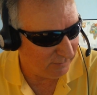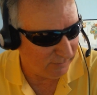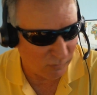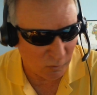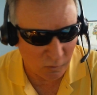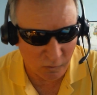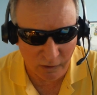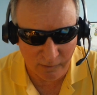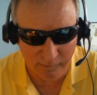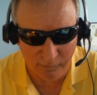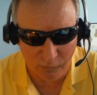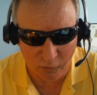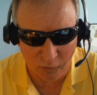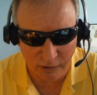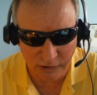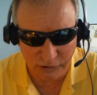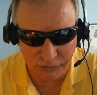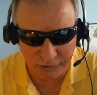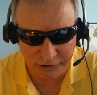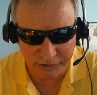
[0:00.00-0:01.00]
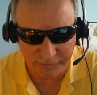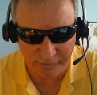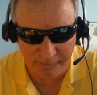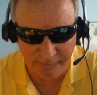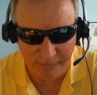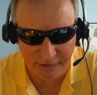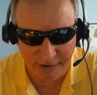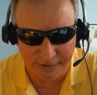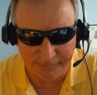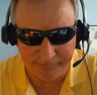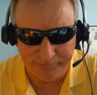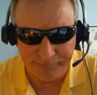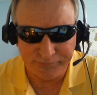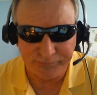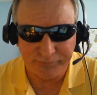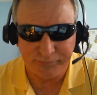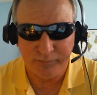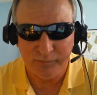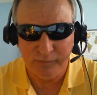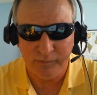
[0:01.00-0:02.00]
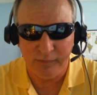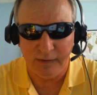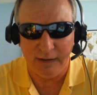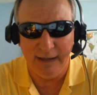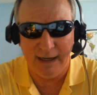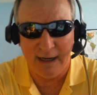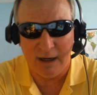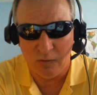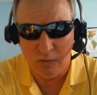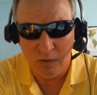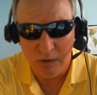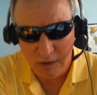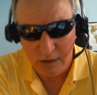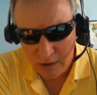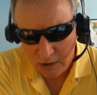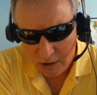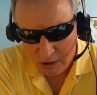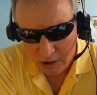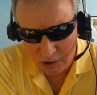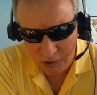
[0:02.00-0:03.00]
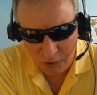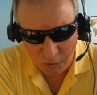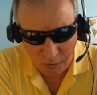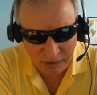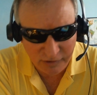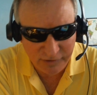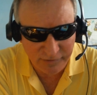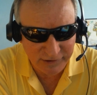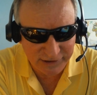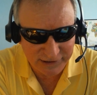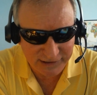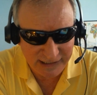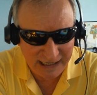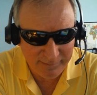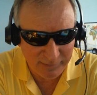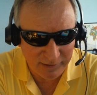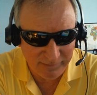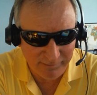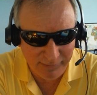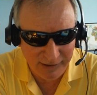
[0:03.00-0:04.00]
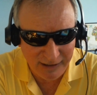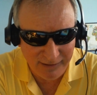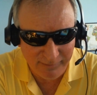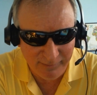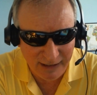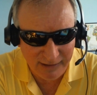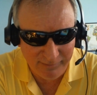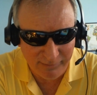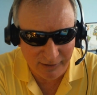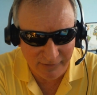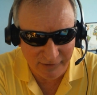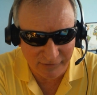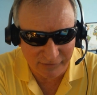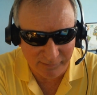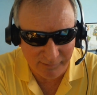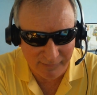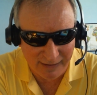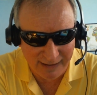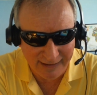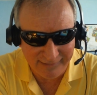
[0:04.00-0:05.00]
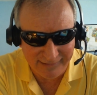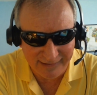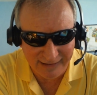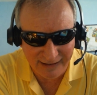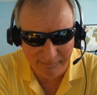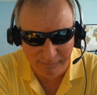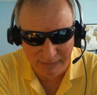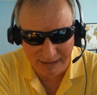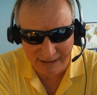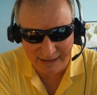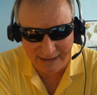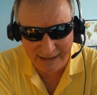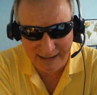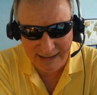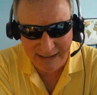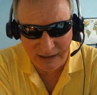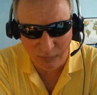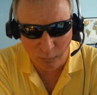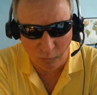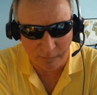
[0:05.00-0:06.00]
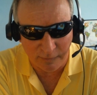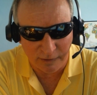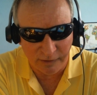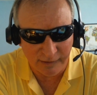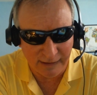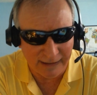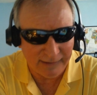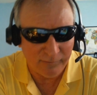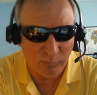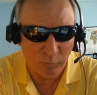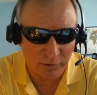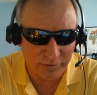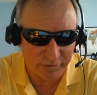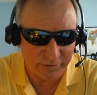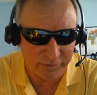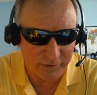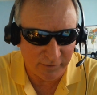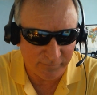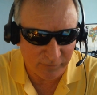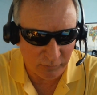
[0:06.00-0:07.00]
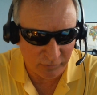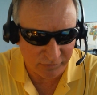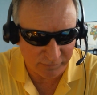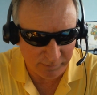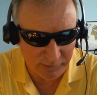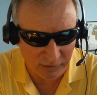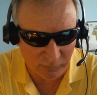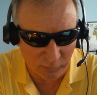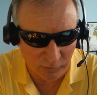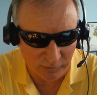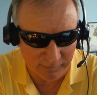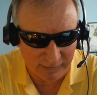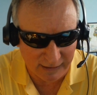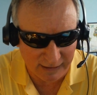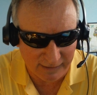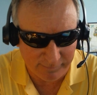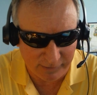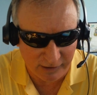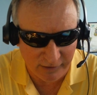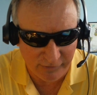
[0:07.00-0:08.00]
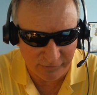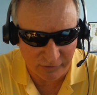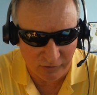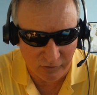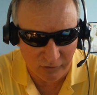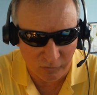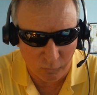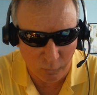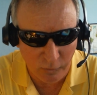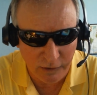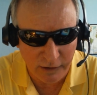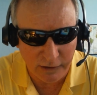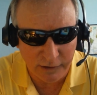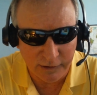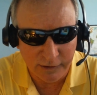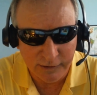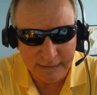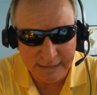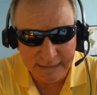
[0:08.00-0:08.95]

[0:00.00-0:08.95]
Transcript: more and more interest from there. Now, according to the statement being made by this Maite Pellegrini woman and what the stuff that was being run by La Prensa all week,